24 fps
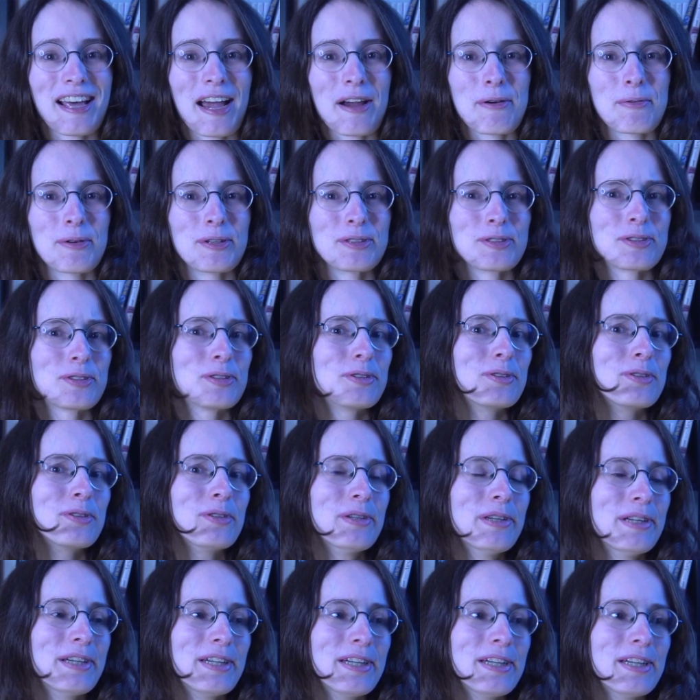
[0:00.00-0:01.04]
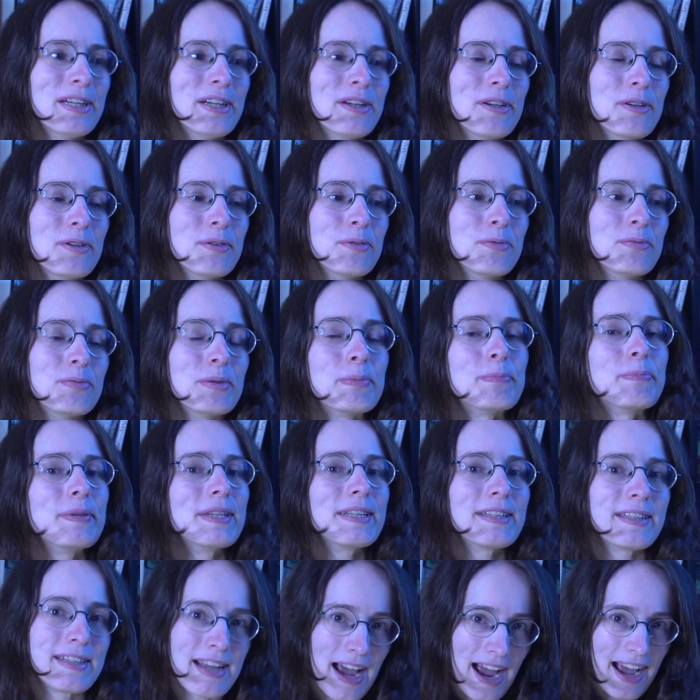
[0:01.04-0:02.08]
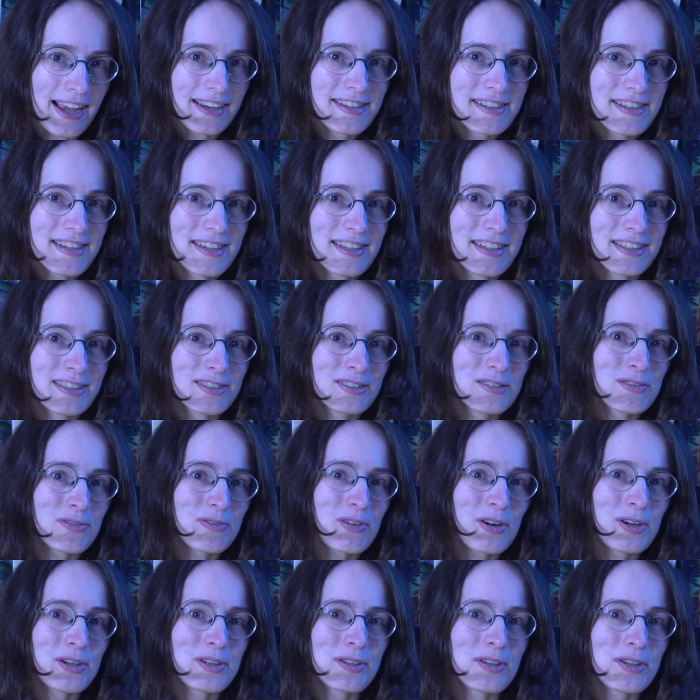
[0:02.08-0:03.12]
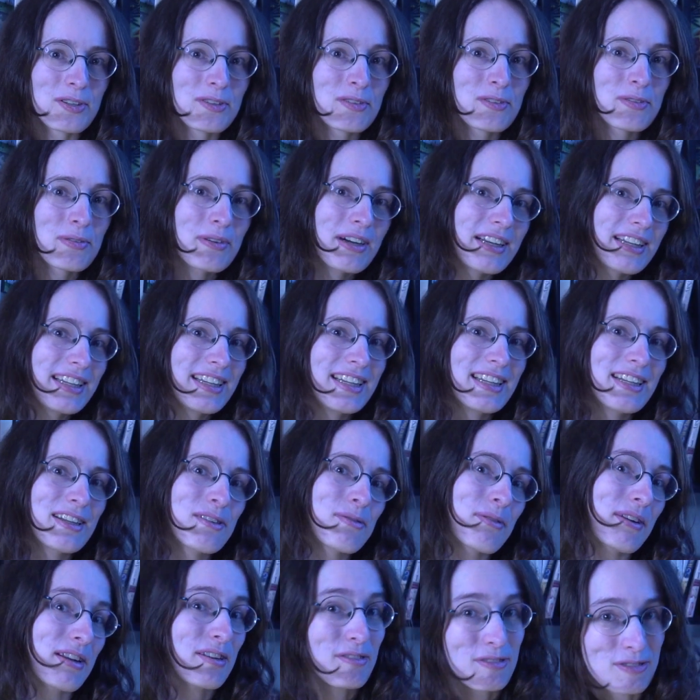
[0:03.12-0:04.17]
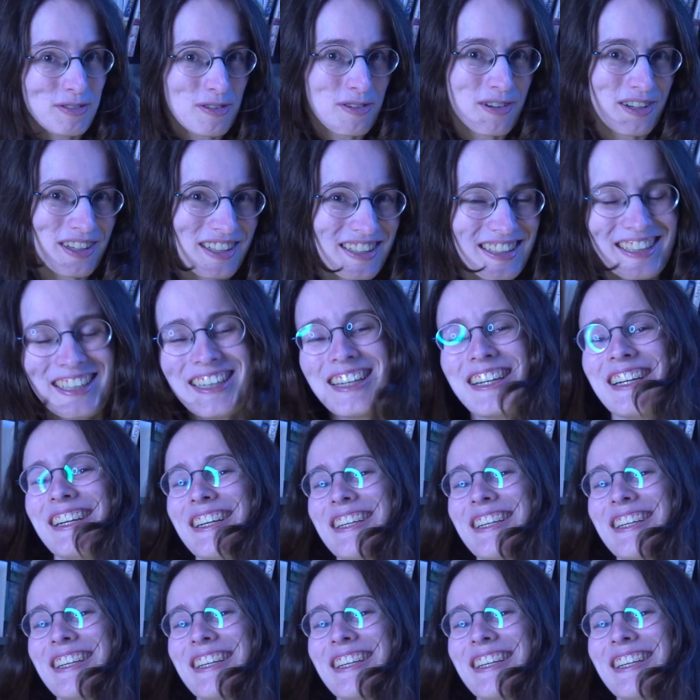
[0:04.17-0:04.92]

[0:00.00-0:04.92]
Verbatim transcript: I want to repeat that for the 2024.